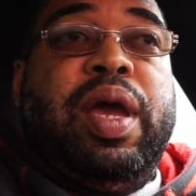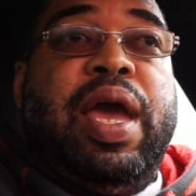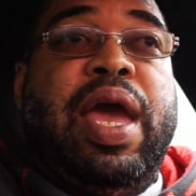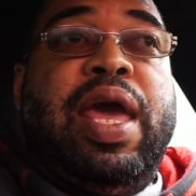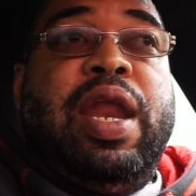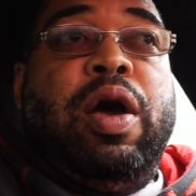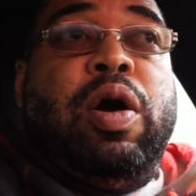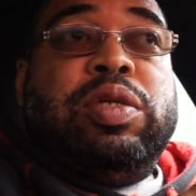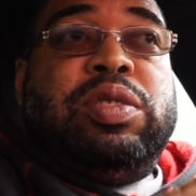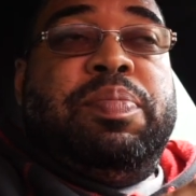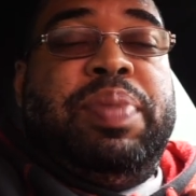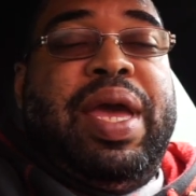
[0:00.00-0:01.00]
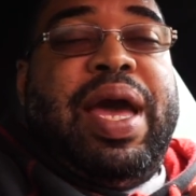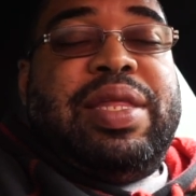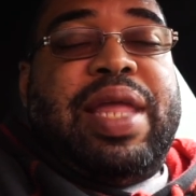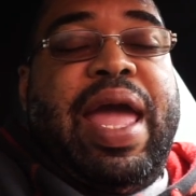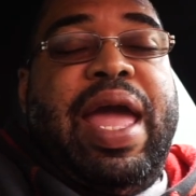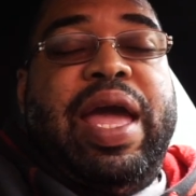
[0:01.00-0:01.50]
and they'll also be at
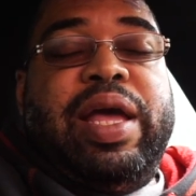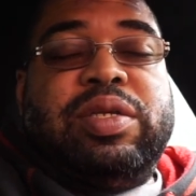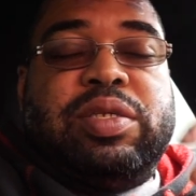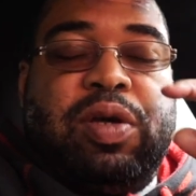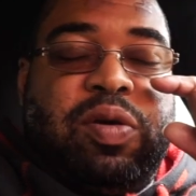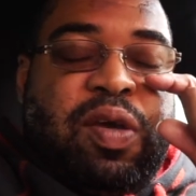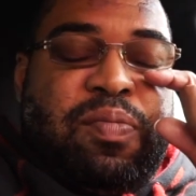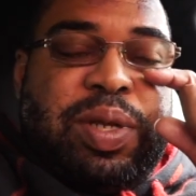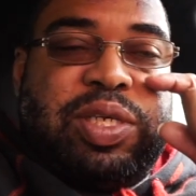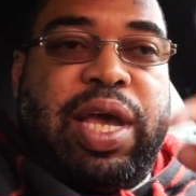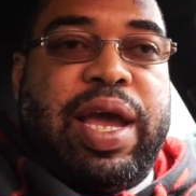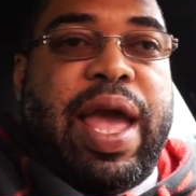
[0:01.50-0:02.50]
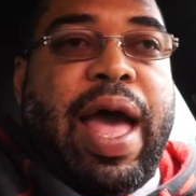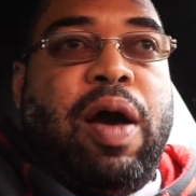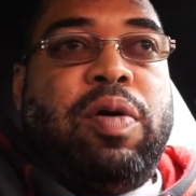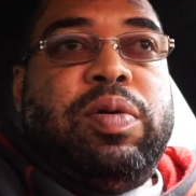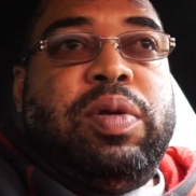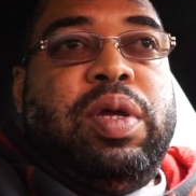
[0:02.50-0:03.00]
the end. So give them a check out.